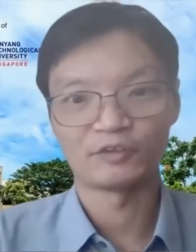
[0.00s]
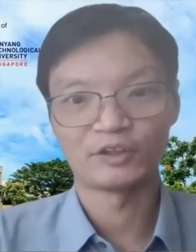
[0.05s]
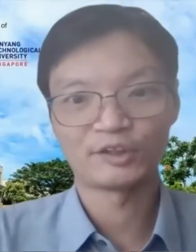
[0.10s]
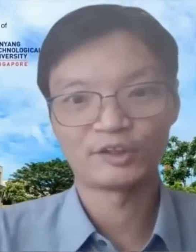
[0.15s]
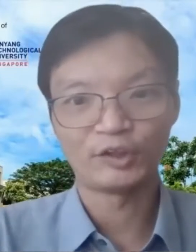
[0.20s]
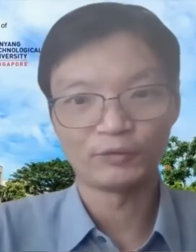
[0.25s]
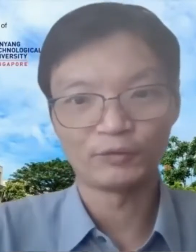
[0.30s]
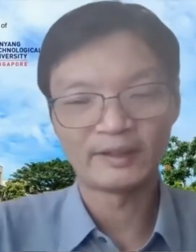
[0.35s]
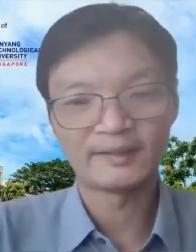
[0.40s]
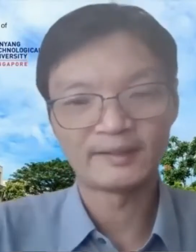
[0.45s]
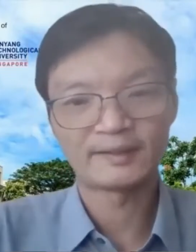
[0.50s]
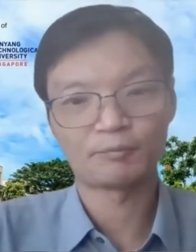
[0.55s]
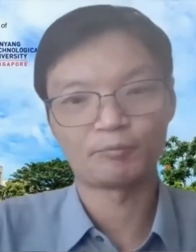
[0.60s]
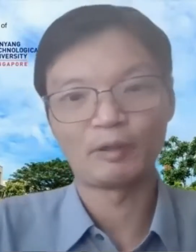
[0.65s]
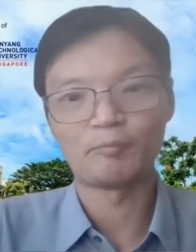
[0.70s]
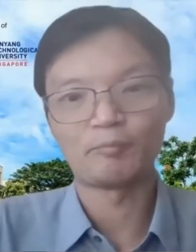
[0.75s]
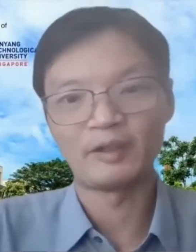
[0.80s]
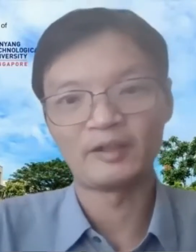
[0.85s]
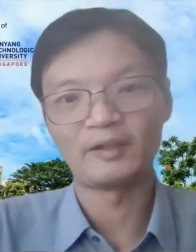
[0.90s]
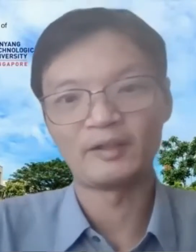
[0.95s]
Students
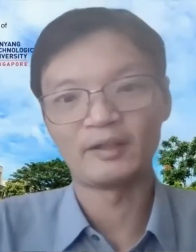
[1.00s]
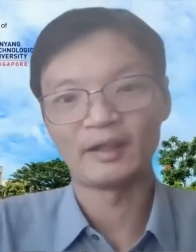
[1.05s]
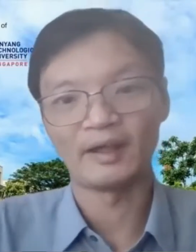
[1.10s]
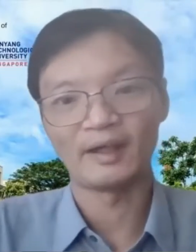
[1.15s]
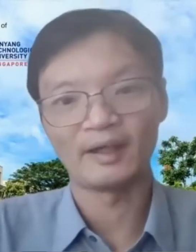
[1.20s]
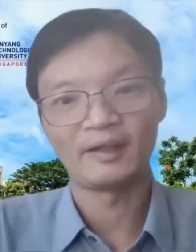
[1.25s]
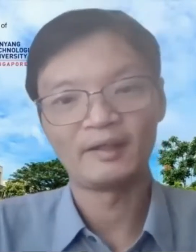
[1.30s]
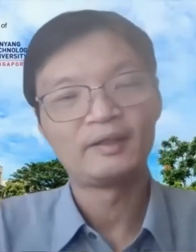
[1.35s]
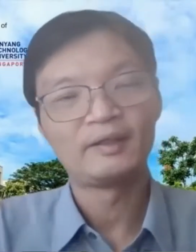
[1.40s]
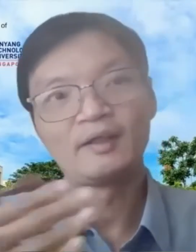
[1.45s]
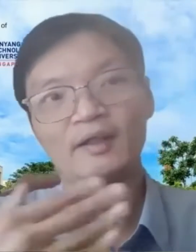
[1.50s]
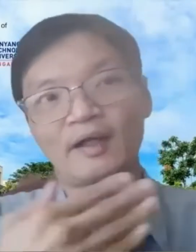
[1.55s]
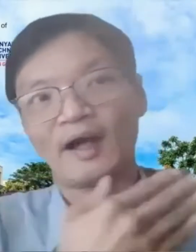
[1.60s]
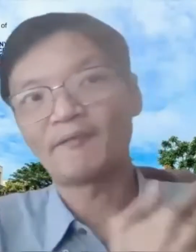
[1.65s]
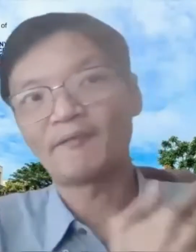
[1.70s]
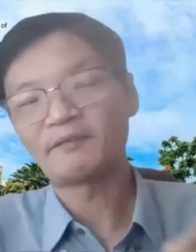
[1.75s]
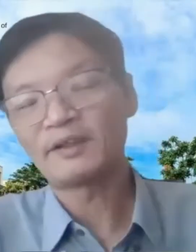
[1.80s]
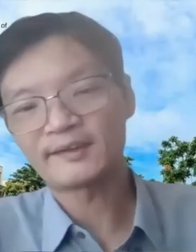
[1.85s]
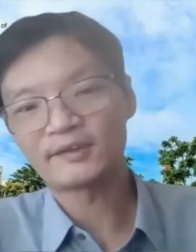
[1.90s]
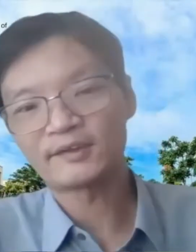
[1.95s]
maybe
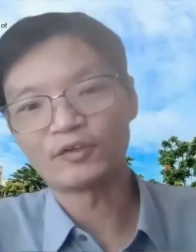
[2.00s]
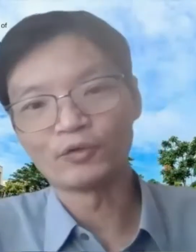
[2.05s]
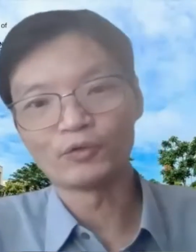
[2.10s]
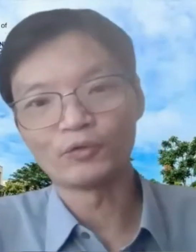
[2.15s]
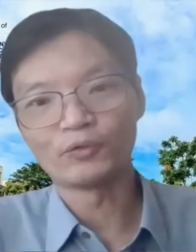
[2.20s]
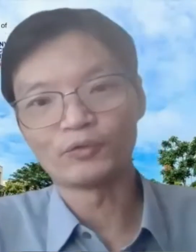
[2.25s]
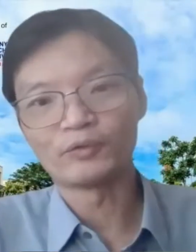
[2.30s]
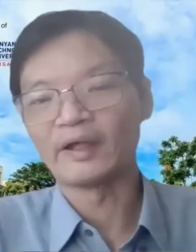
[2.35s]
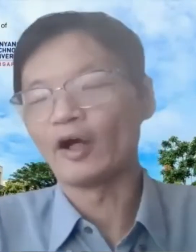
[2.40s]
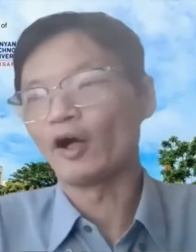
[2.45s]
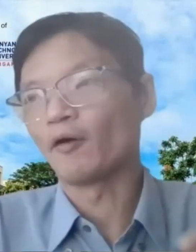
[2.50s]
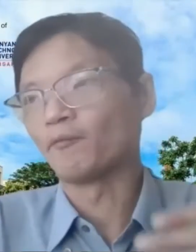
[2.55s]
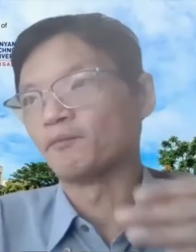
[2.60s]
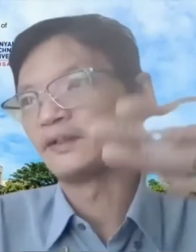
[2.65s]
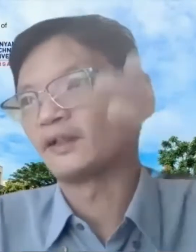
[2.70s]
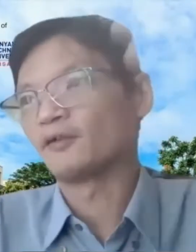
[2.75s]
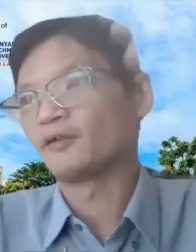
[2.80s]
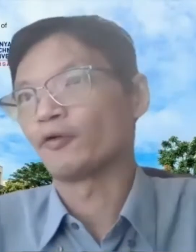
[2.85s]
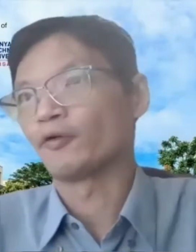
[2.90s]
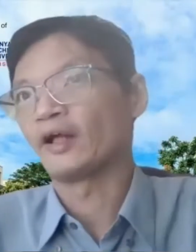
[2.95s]
after school, they
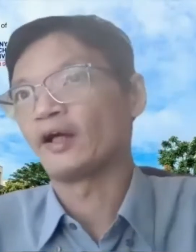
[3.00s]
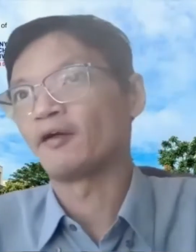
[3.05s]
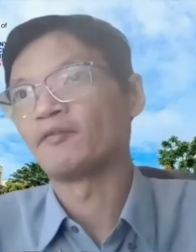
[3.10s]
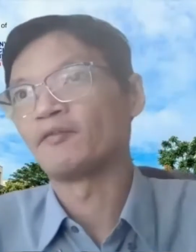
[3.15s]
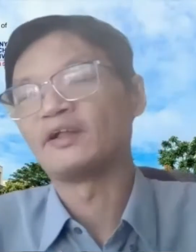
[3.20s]
observe whatever,